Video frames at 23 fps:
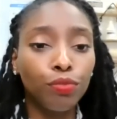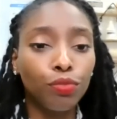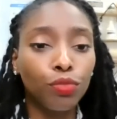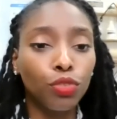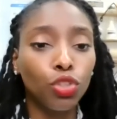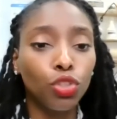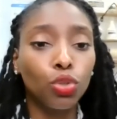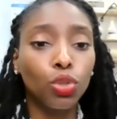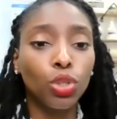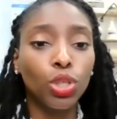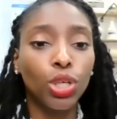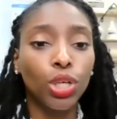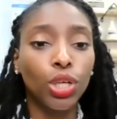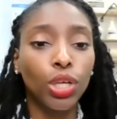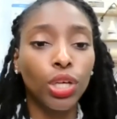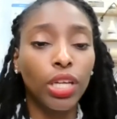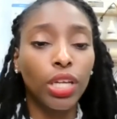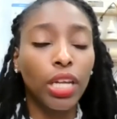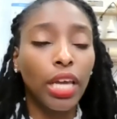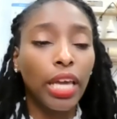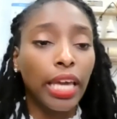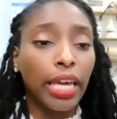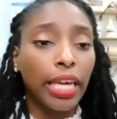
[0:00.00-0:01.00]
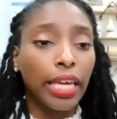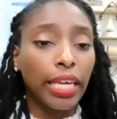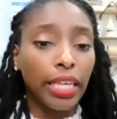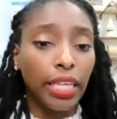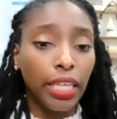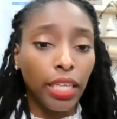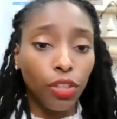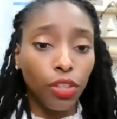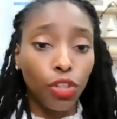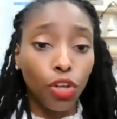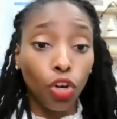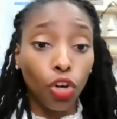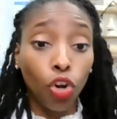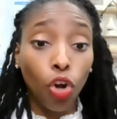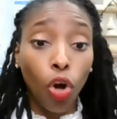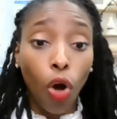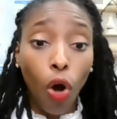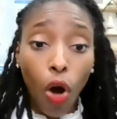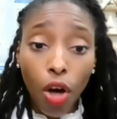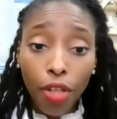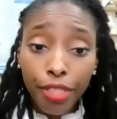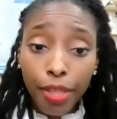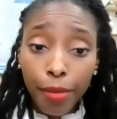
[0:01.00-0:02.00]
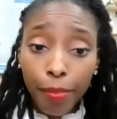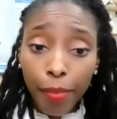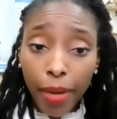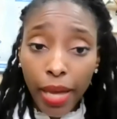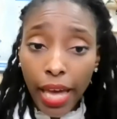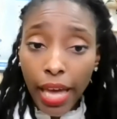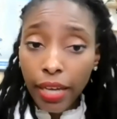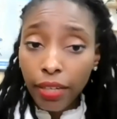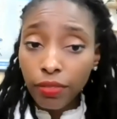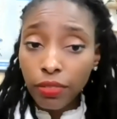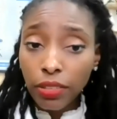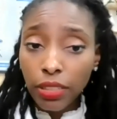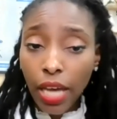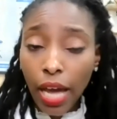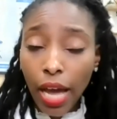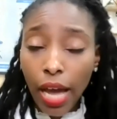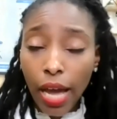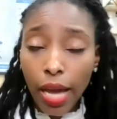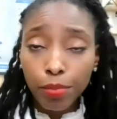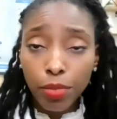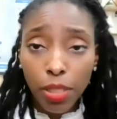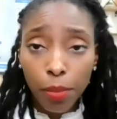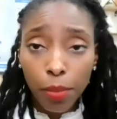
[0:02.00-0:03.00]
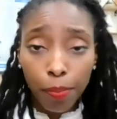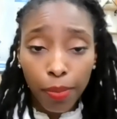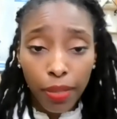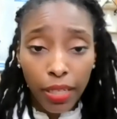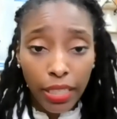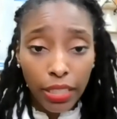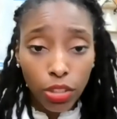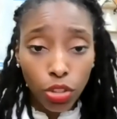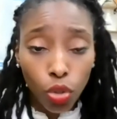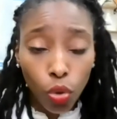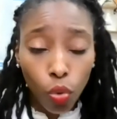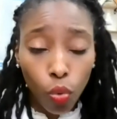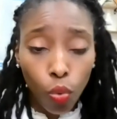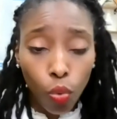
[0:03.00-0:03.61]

you could either call them ahead of time to place an